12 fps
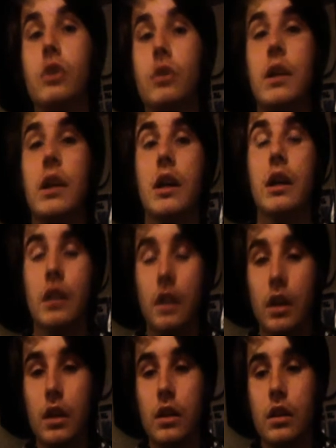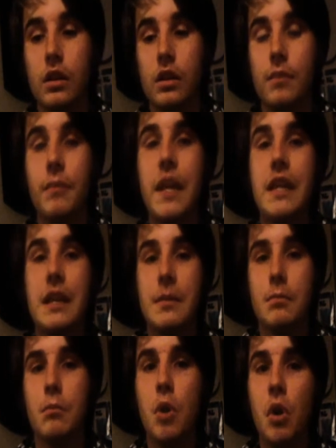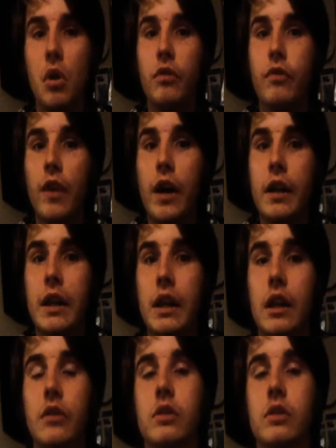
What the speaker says: to make it more funnier.